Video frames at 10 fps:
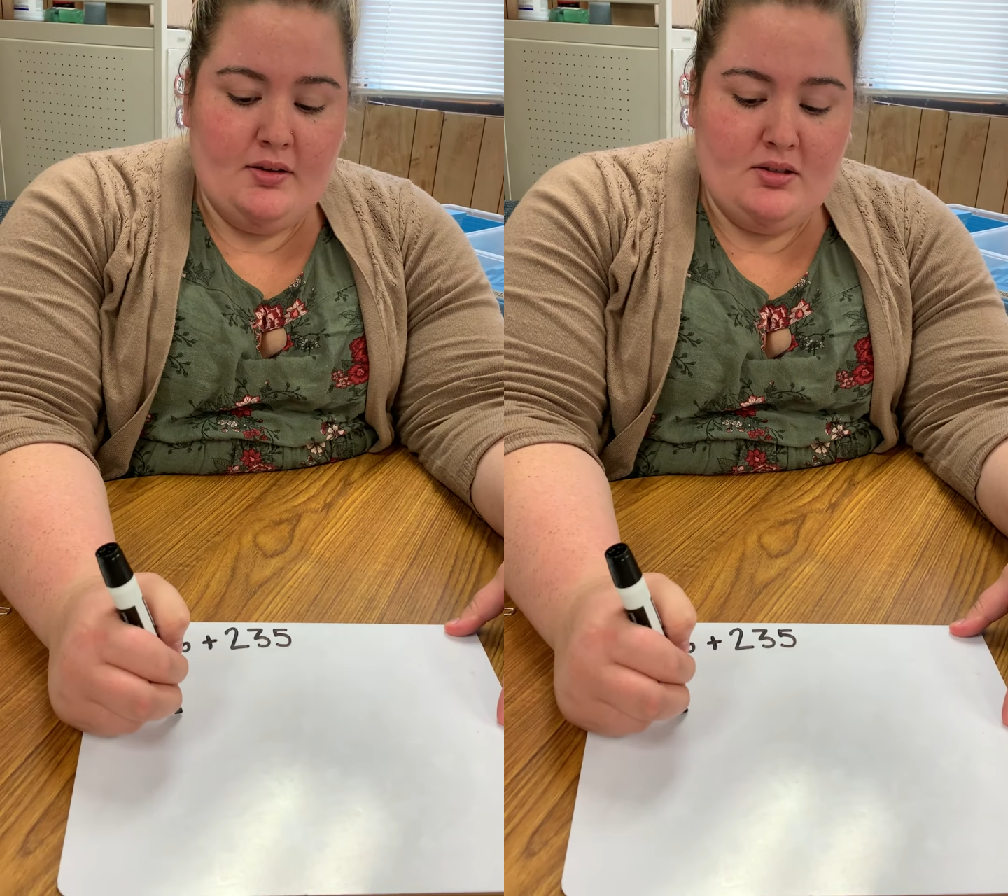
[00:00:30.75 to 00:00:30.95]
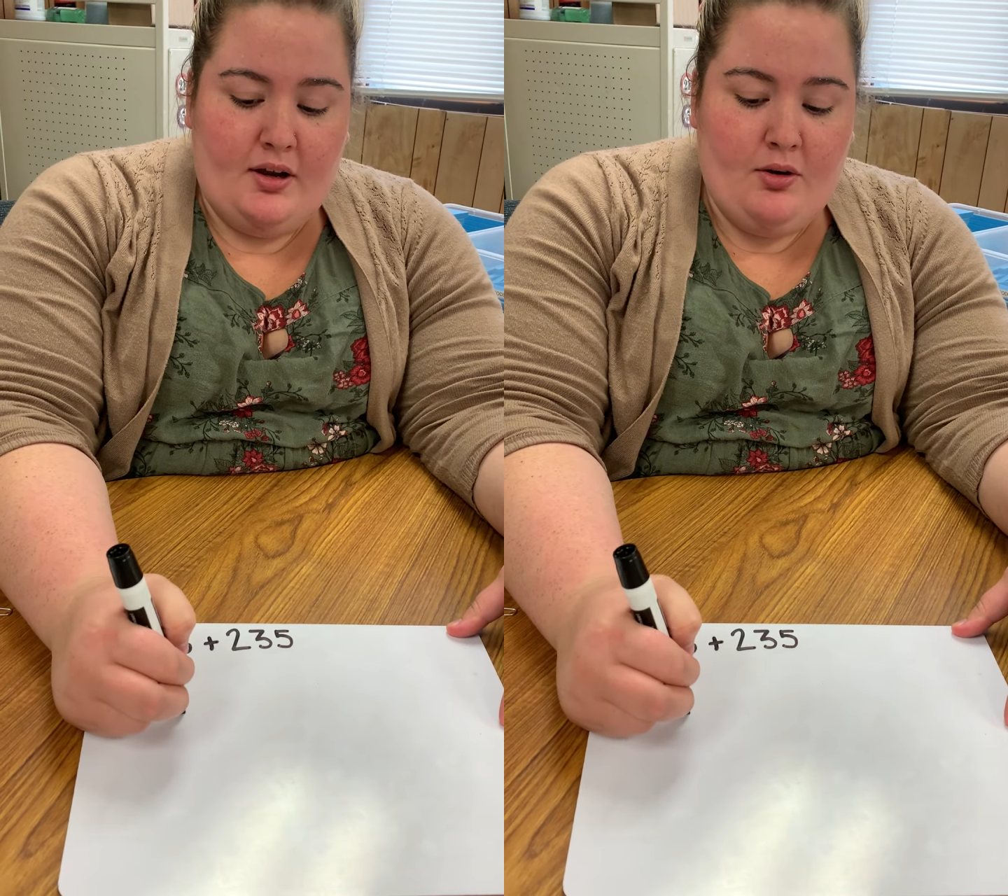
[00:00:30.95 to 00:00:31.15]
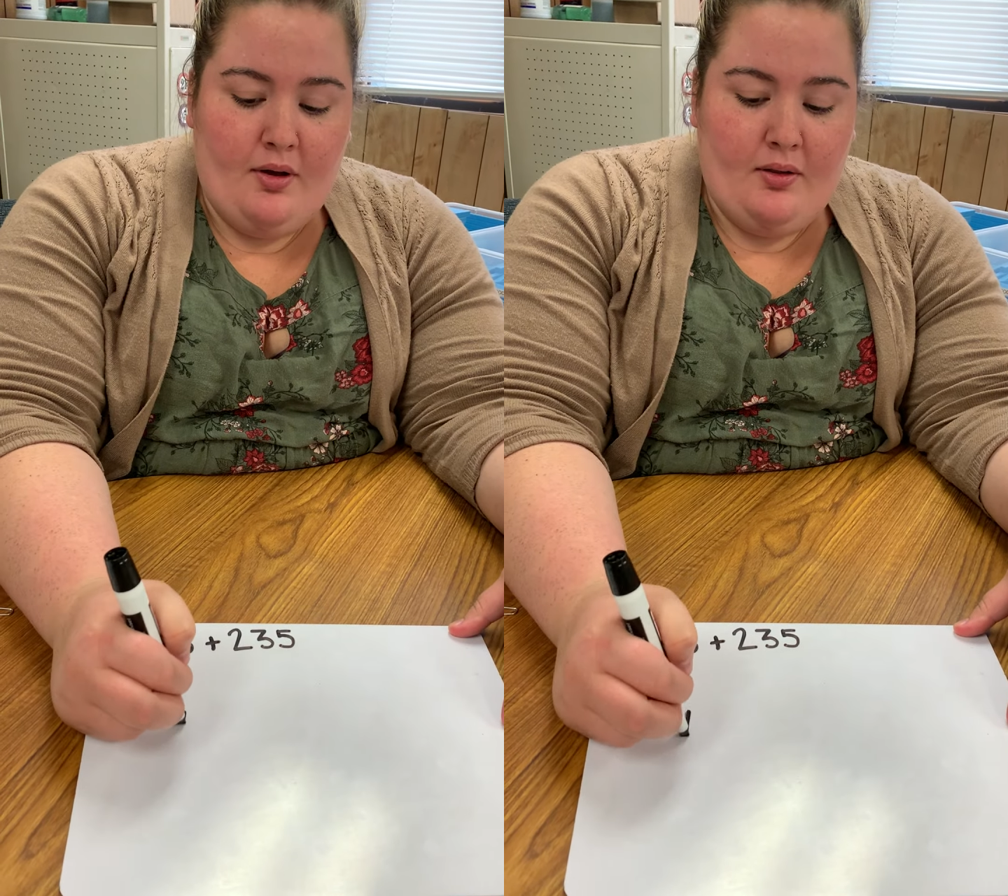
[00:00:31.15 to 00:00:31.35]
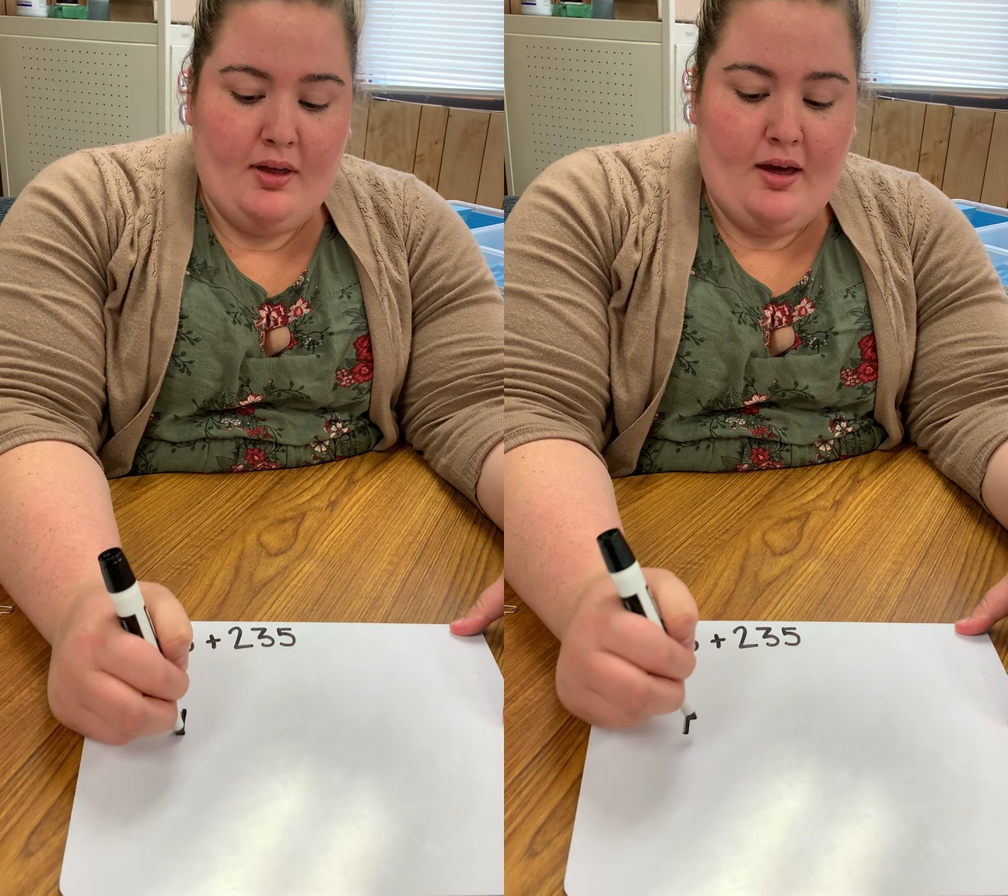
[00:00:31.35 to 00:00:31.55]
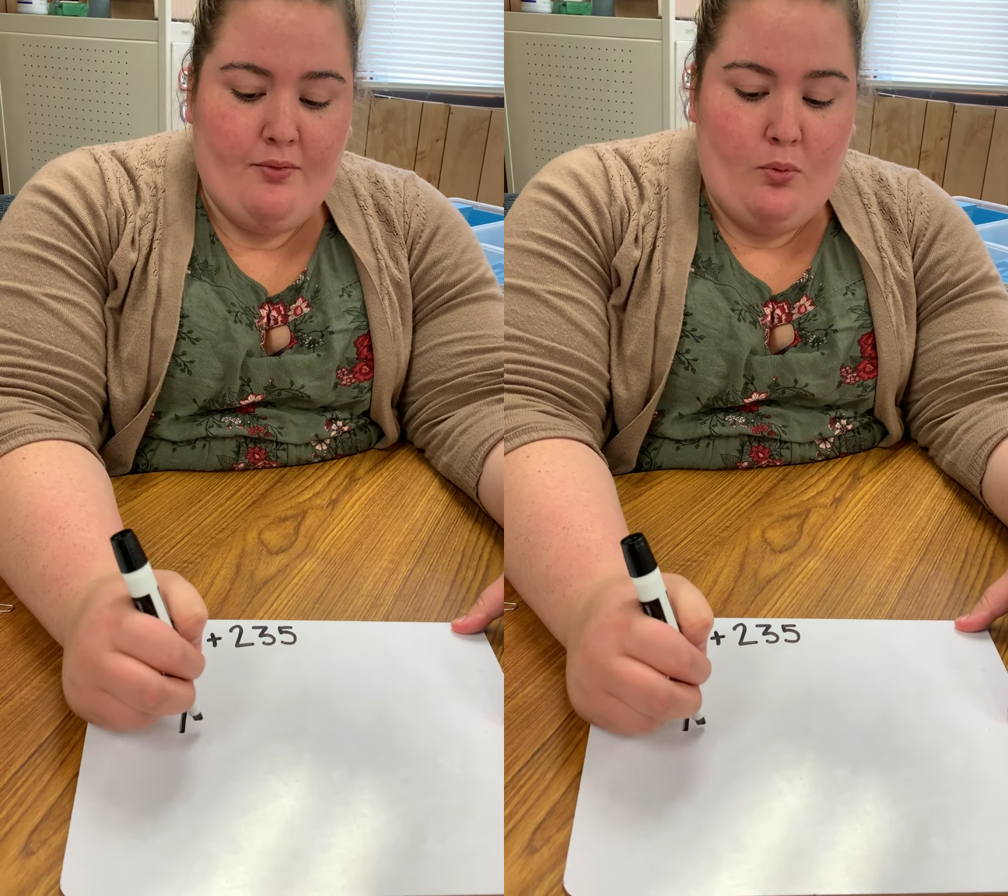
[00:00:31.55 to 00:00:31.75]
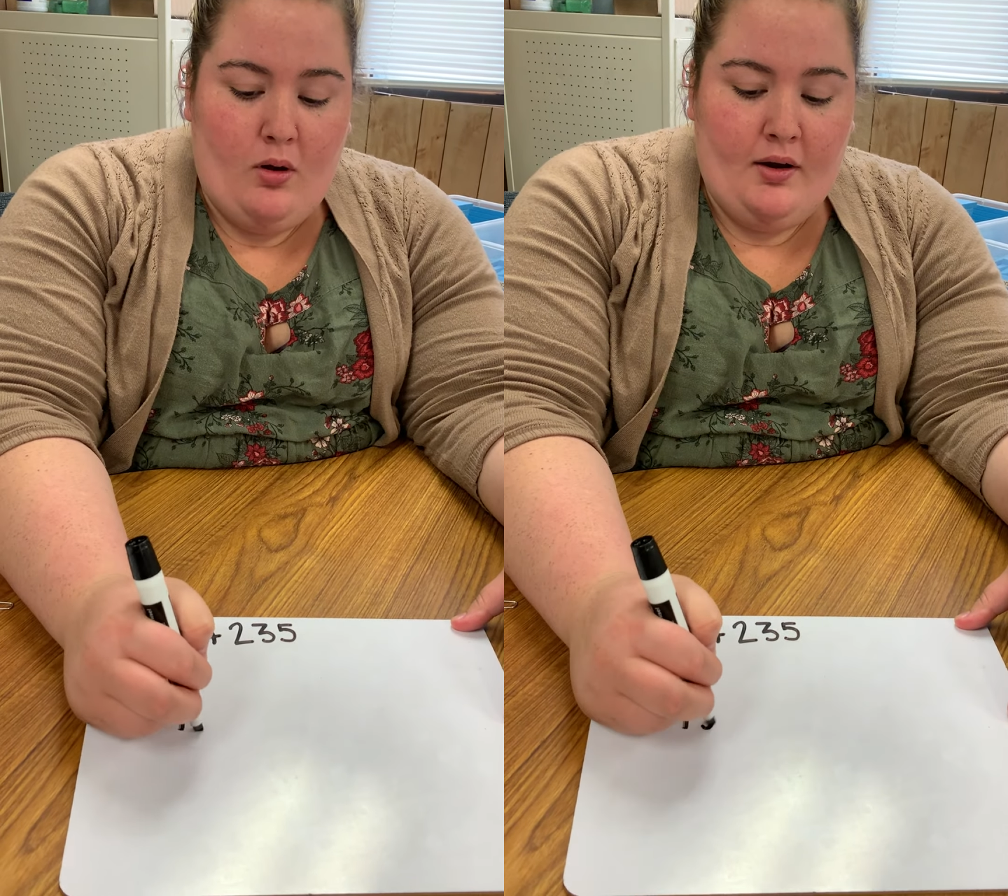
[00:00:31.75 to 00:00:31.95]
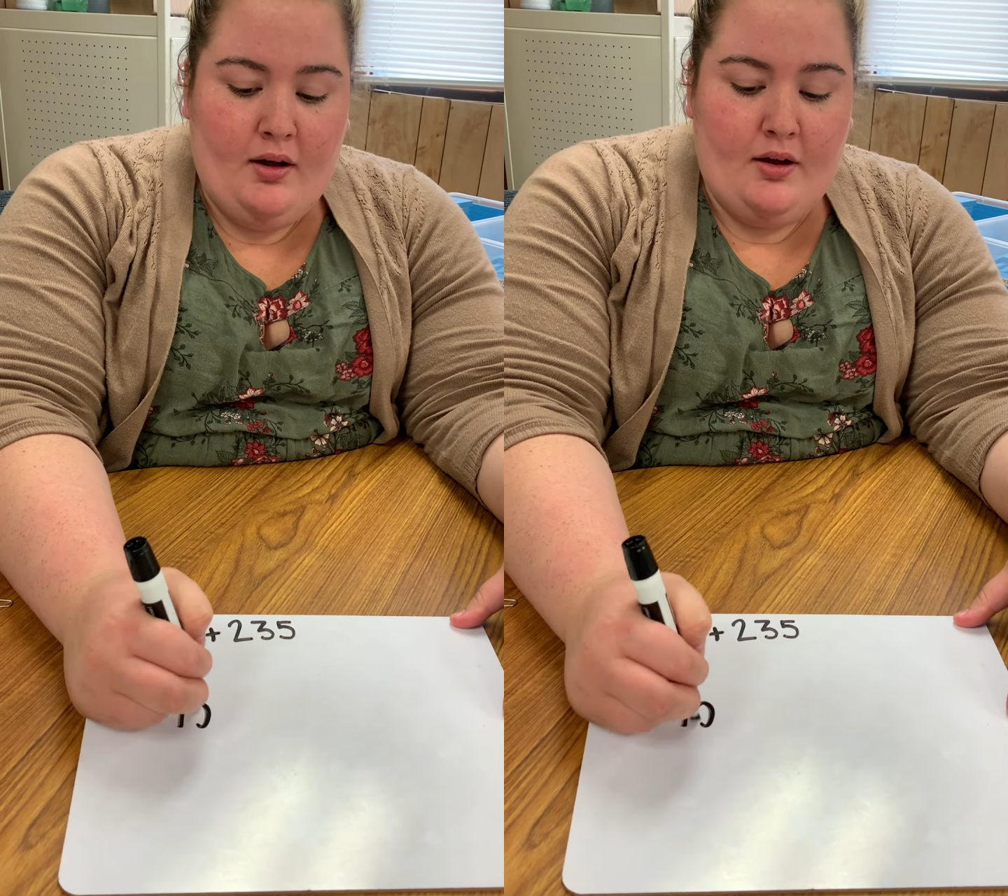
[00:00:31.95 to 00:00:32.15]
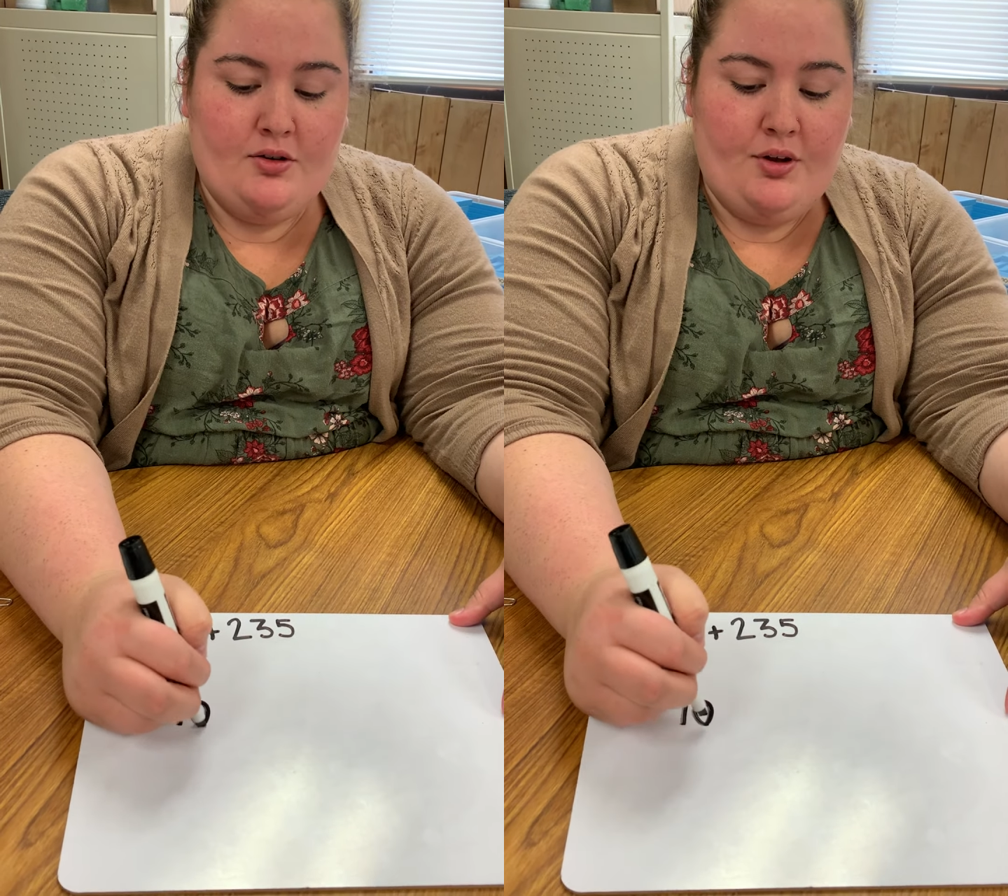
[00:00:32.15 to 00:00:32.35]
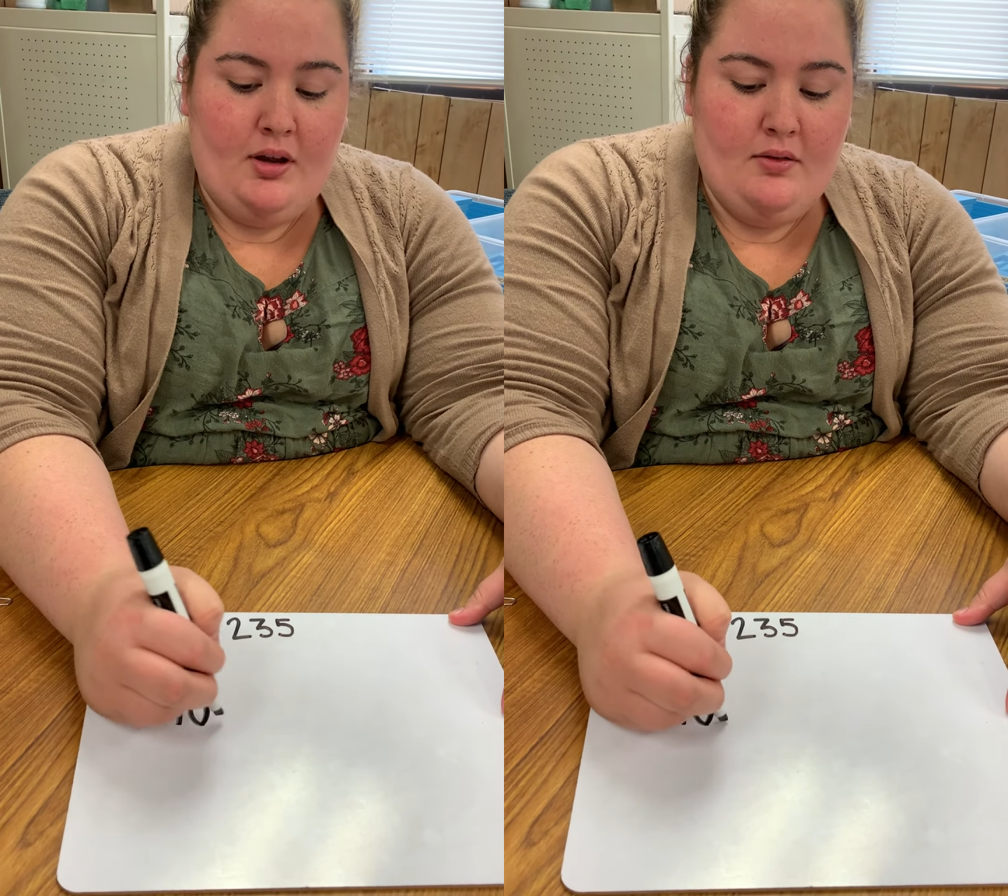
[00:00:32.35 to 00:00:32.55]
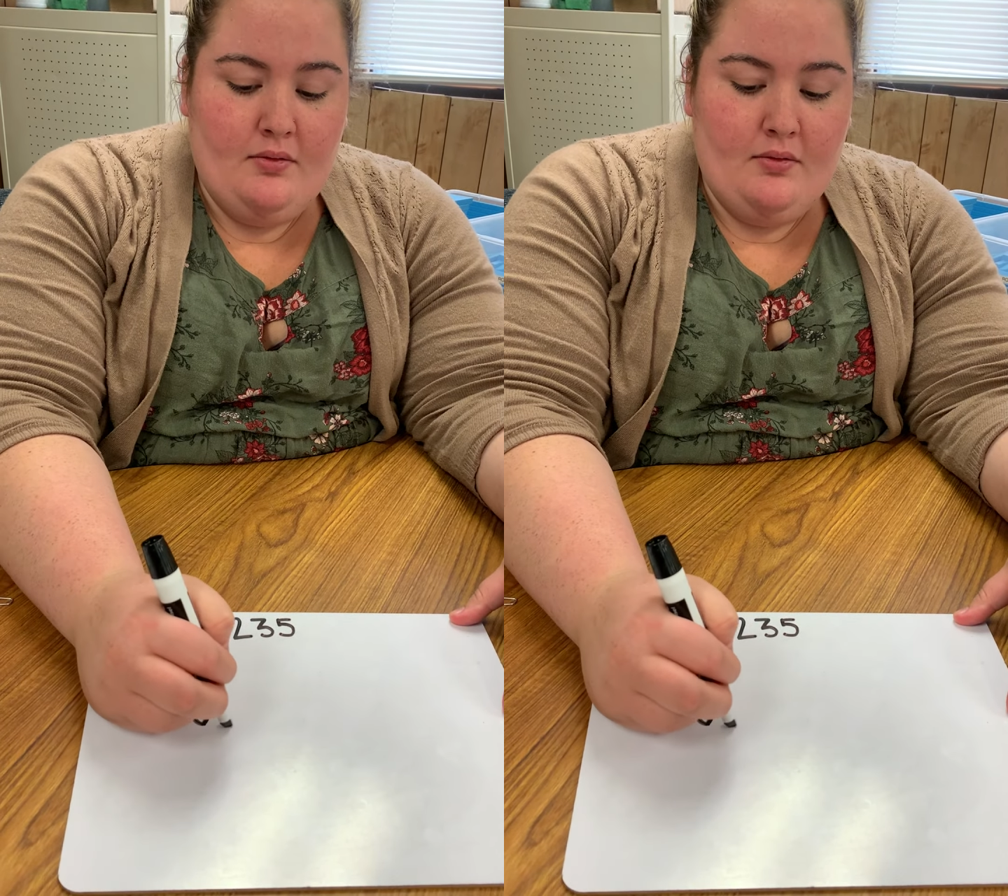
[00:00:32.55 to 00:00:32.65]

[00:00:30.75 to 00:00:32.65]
so I know I only have 100